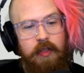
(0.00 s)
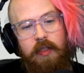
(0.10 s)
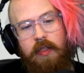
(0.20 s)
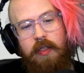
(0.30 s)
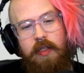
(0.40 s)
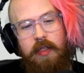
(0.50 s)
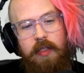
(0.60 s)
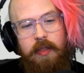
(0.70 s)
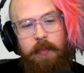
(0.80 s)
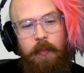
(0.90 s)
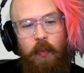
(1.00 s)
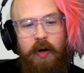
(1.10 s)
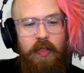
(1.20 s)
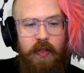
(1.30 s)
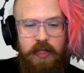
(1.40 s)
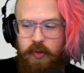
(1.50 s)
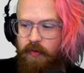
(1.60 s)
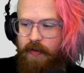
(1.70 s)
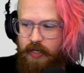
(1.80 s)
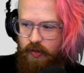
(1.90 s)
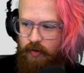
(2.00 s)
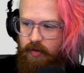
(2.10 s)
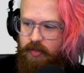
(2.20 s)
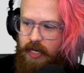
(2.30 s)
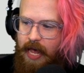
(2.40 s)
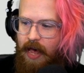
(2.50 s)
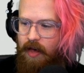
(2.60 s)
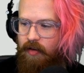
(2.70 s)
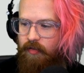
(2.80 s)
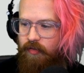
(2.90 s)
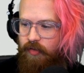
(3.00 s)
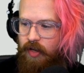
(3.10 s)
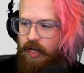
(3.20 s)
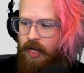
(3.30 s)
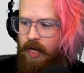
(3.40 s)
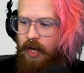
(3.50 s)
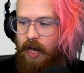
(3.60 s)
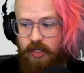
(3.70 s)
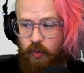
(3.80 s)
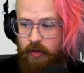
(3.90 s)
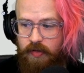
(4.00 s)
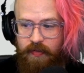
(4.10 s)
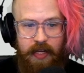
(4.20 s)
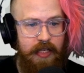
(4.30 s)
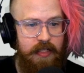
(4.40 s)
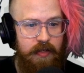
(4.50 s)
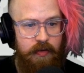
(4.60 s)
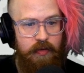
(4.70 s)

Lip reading: go. What other things do adventurers have? A source of light.